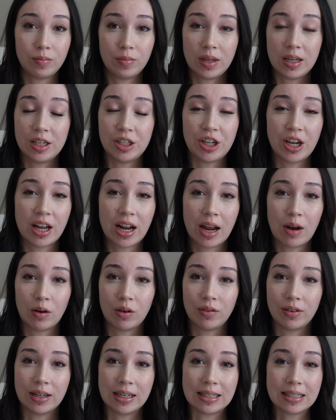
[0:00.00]
EJ and I were
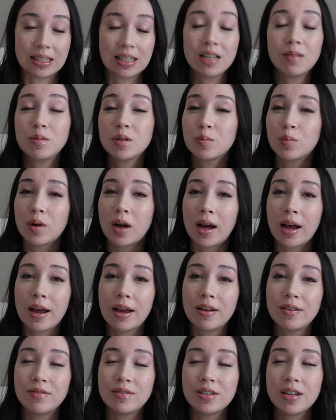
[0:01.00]
very sleep
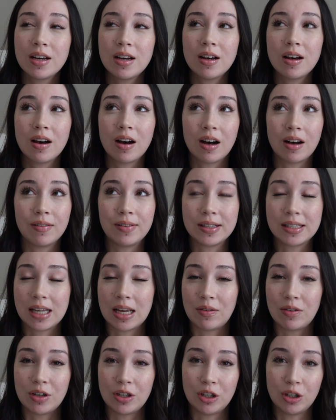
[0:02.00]
deprived, obviously
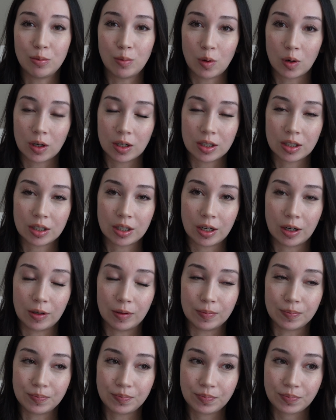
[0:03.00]
having a newborn, so
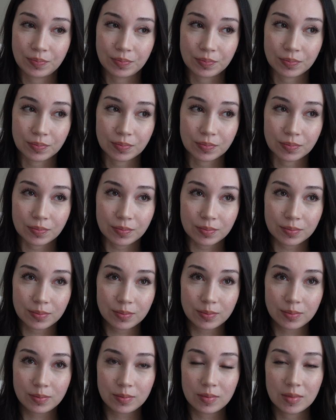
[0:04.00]

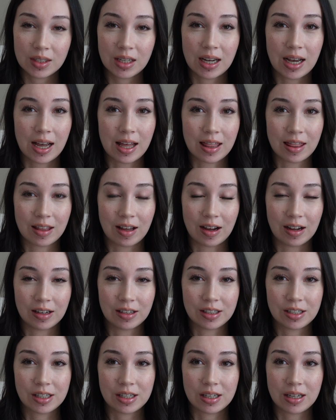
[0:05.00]
I
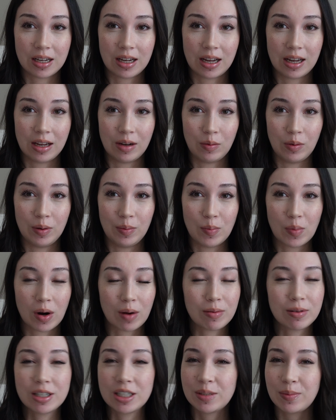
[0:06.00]
thought it would
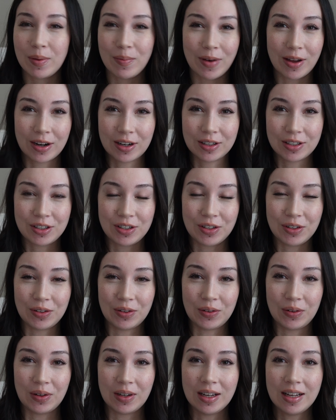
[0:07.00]
probably just be better
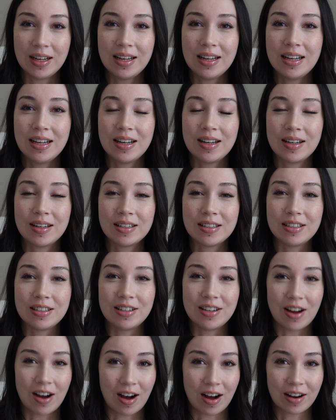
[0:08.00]
to
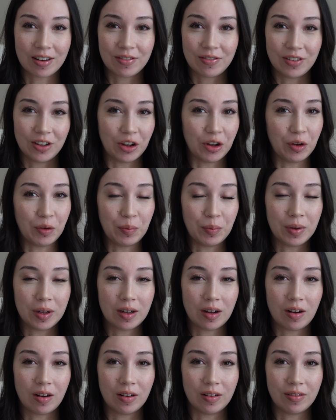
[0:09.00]
not film
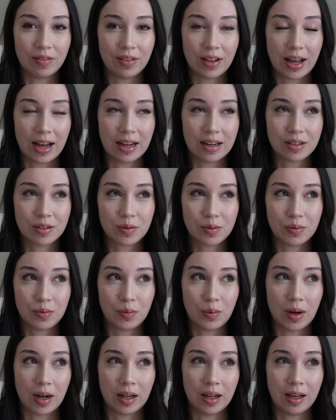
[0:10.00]
all of that
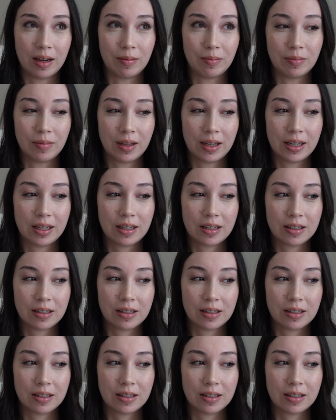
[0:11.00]
while I'm like,